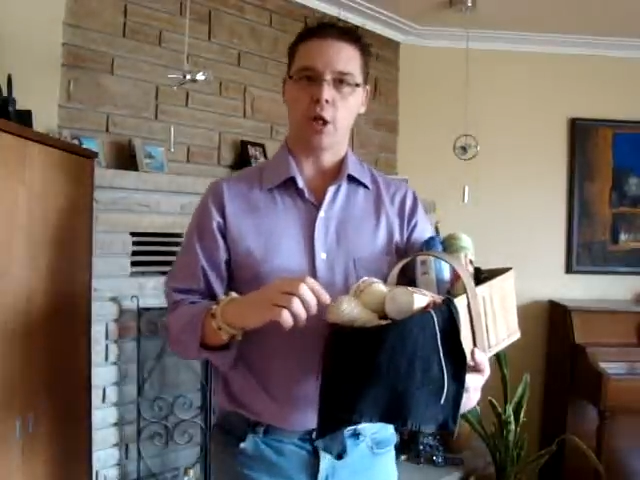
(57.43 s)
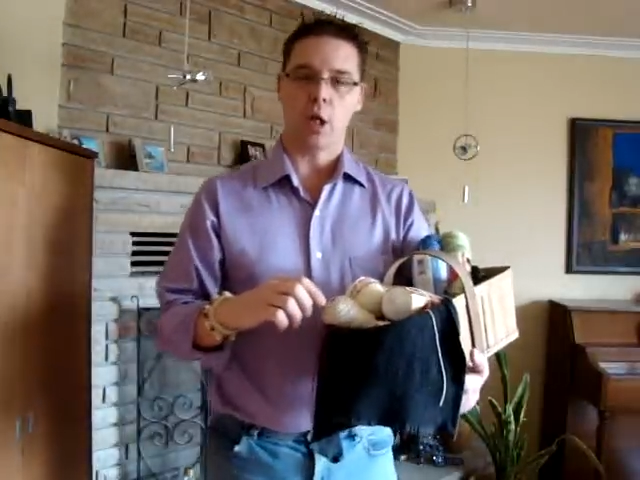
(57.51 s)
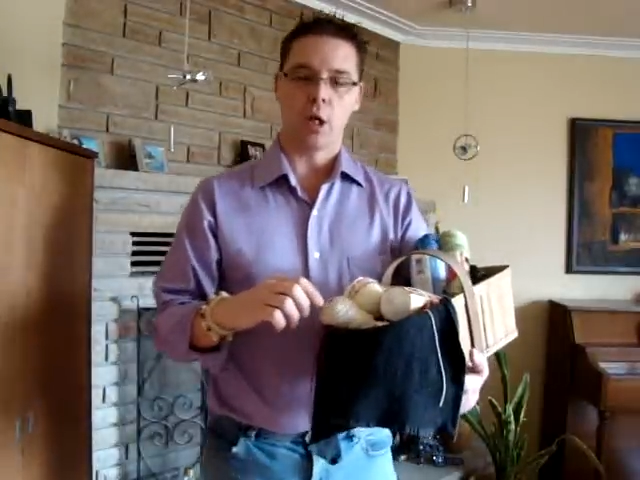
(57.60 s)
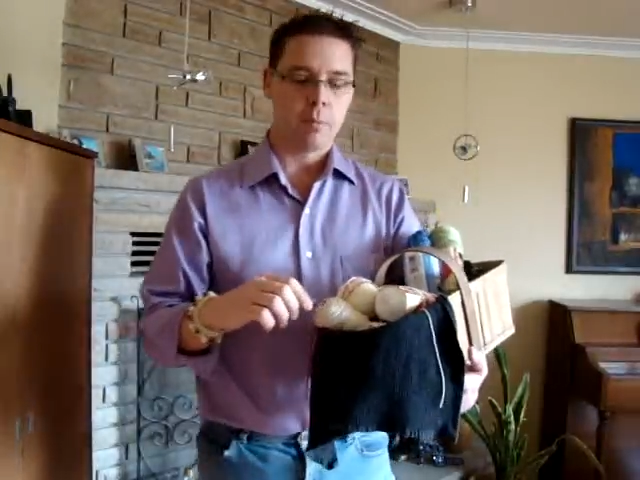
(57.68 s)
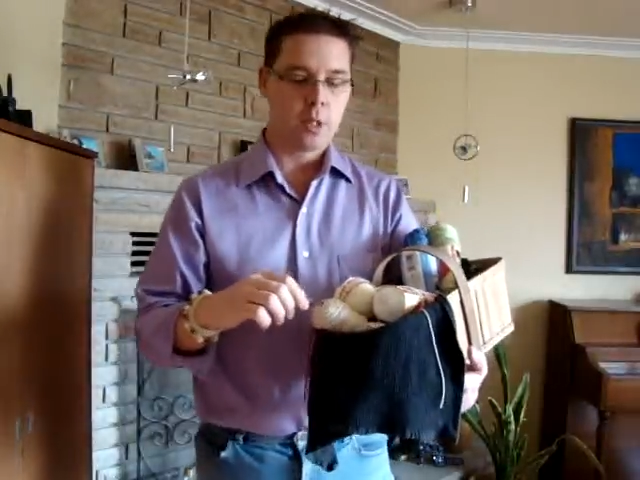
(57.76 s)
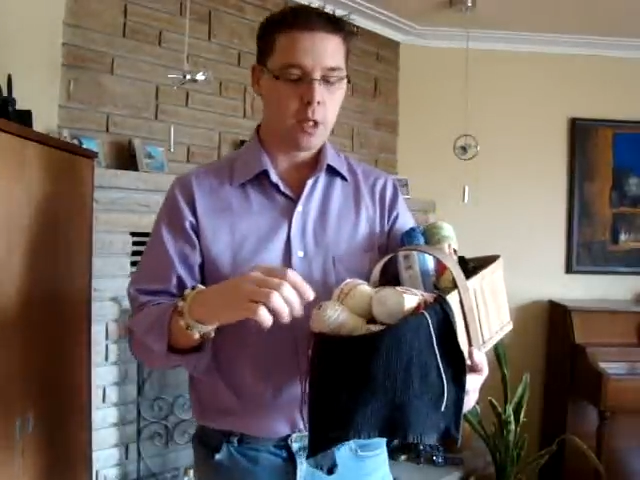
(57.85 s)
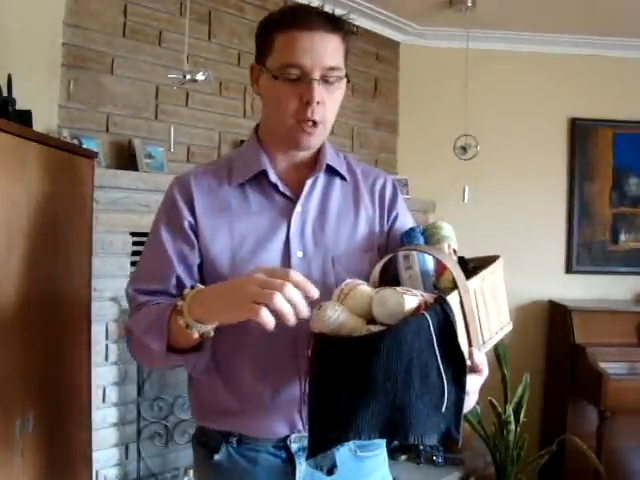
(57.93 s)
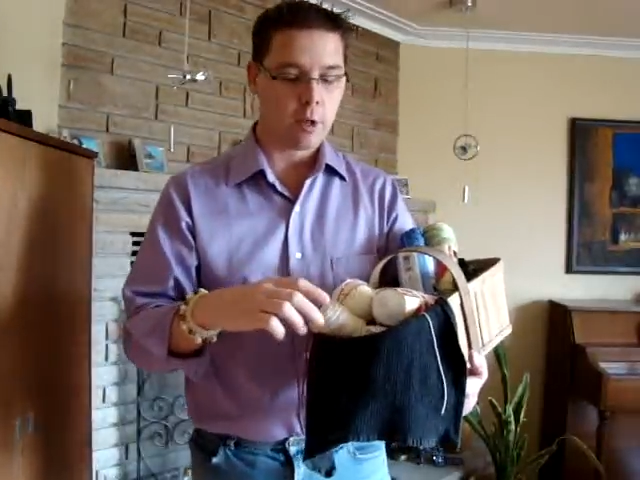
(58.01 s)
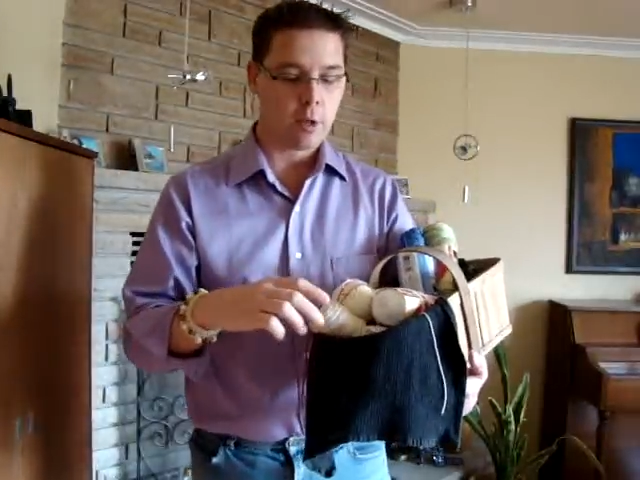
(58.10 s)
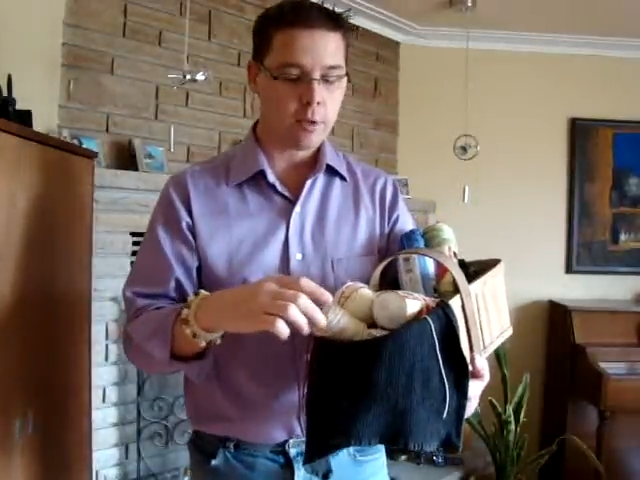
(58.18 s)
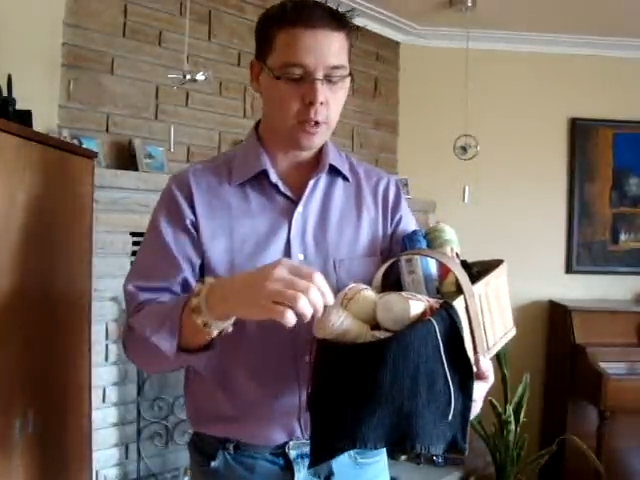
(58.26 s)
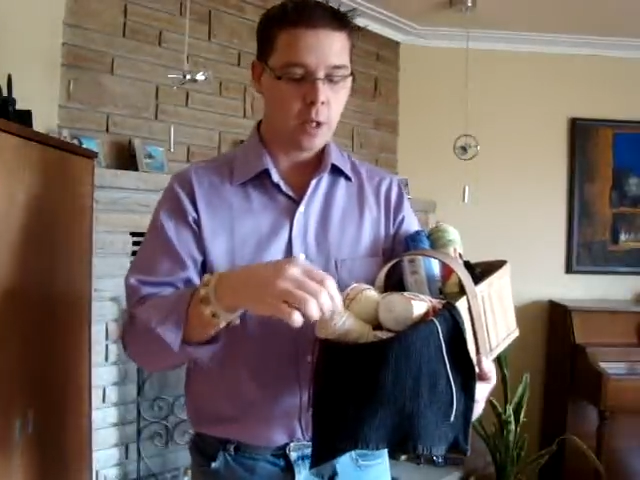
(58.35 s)
yarn
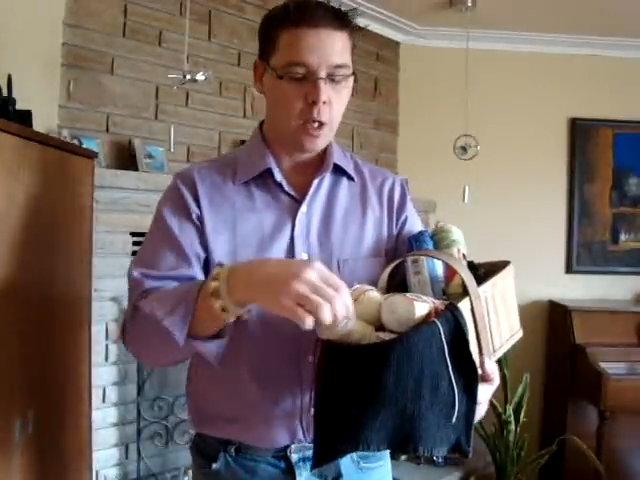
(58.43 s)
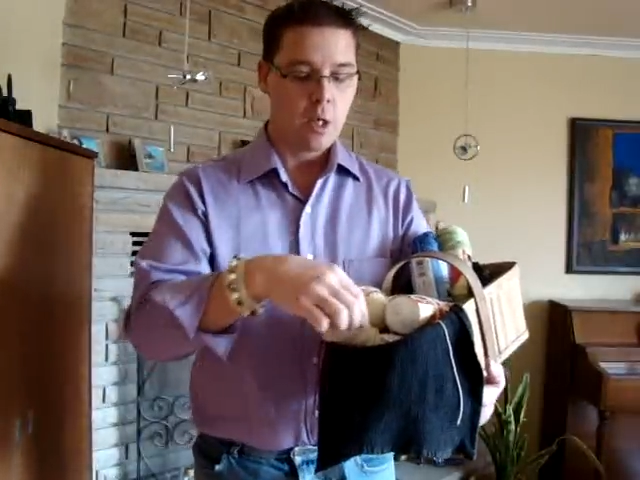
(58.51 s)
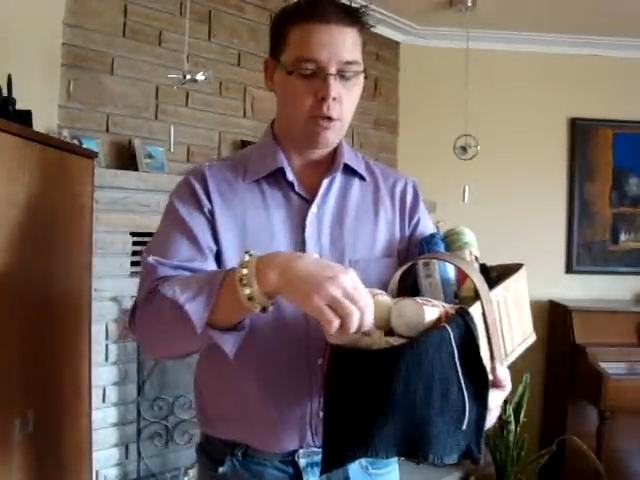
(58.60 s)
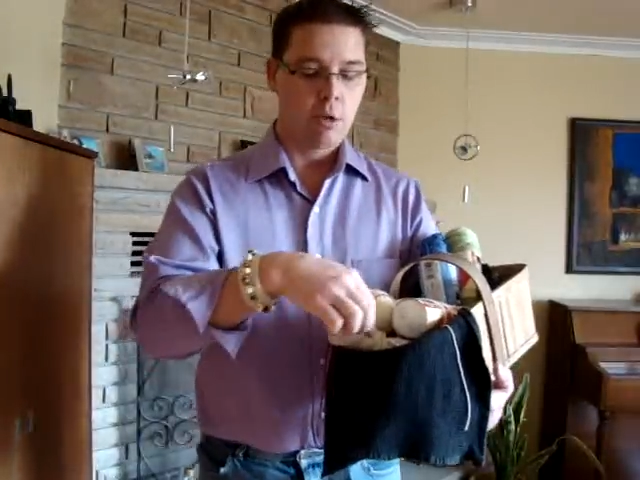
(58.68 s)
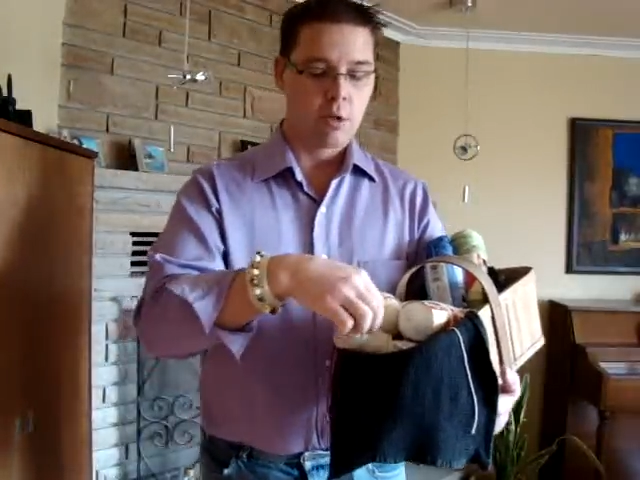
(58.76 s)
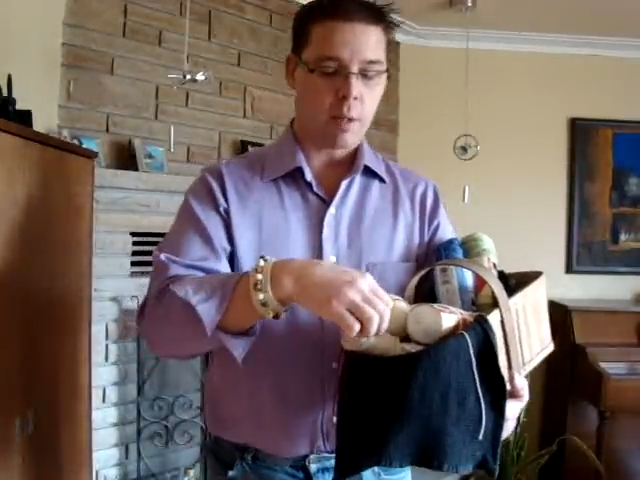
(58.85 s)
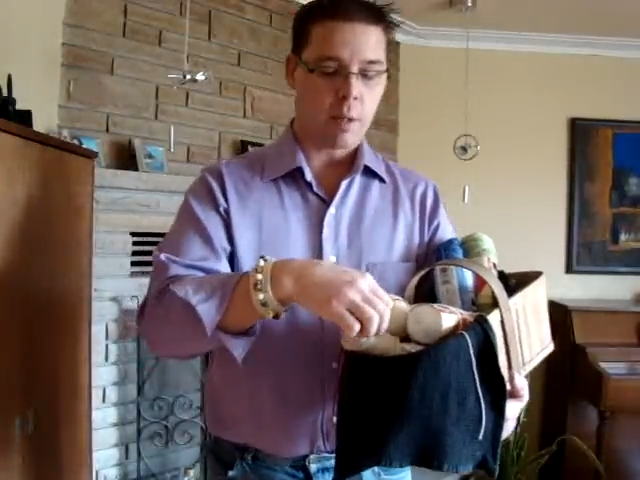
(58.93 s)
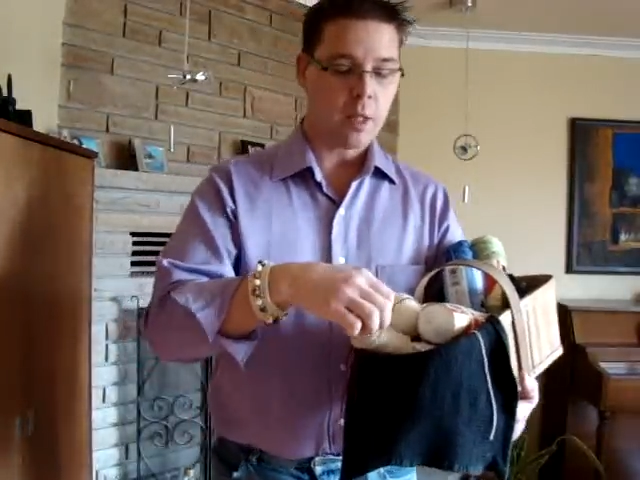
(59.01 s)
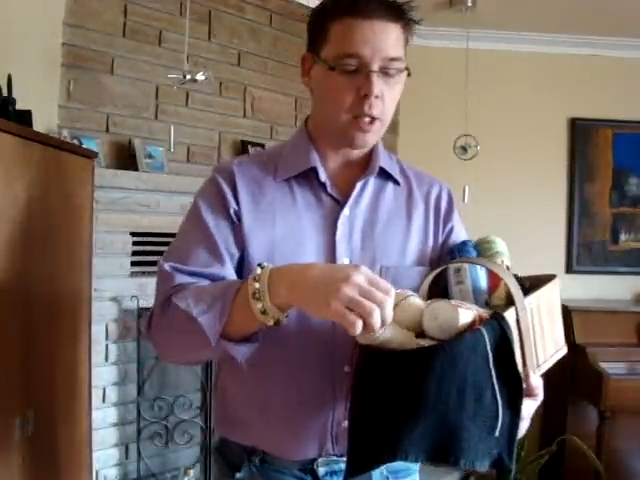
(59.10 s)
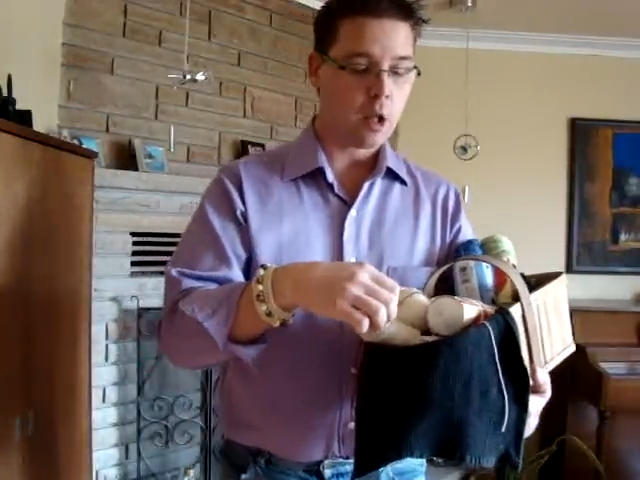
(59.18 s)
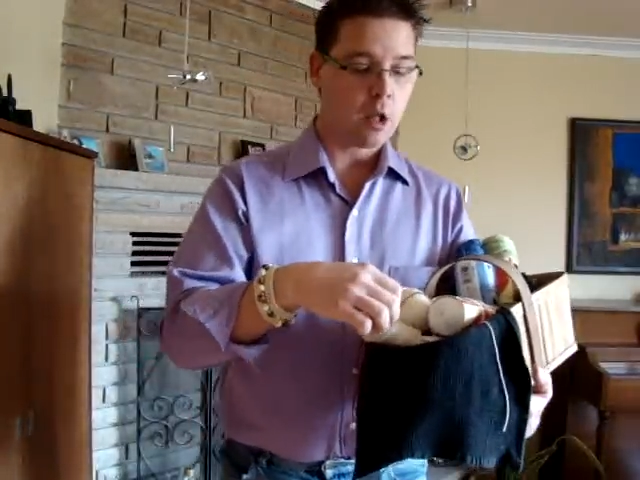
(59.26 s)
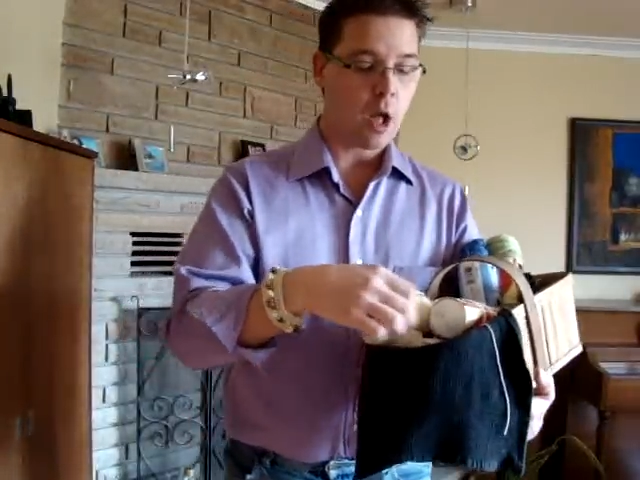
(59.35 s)
materials to
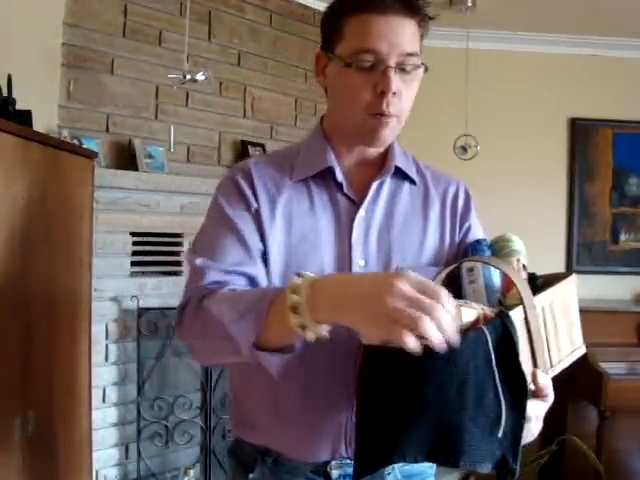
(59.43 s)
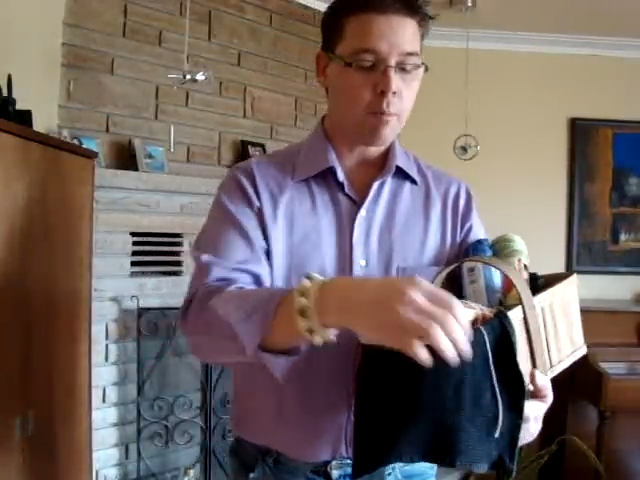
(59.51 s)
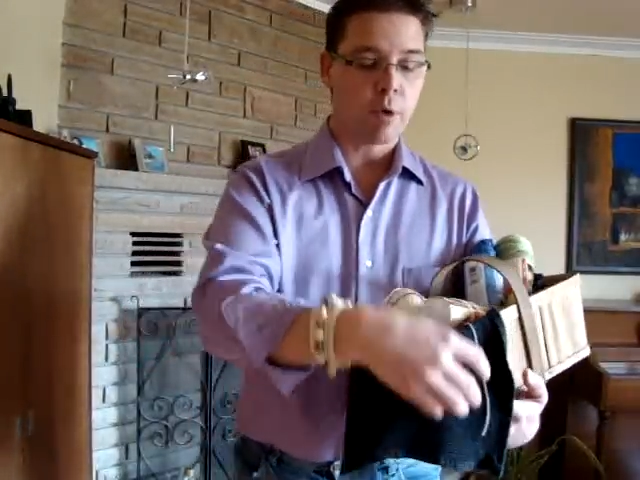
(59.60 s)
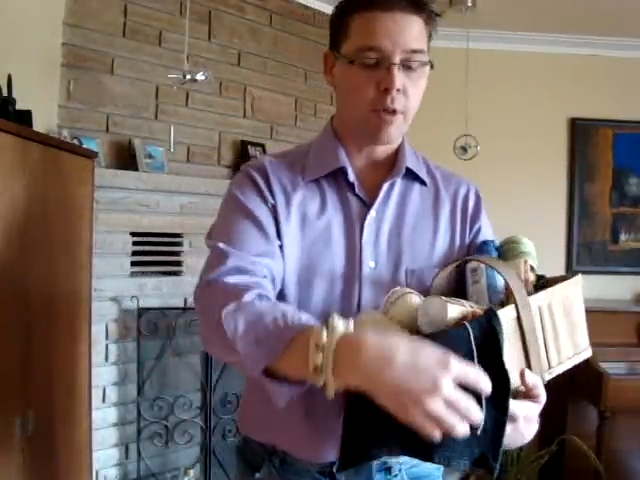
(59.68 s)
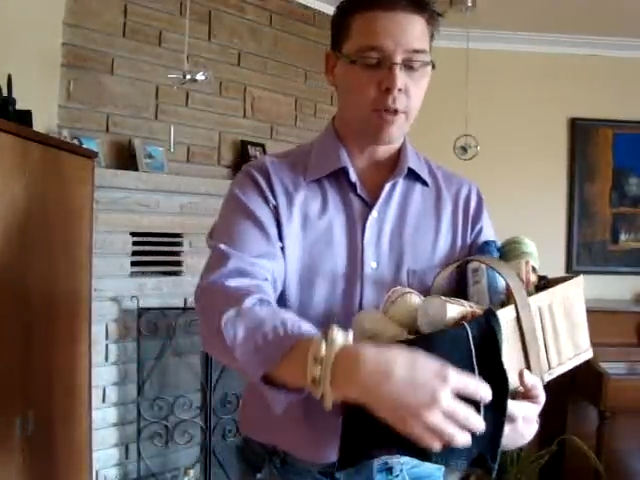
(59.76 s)
something a lot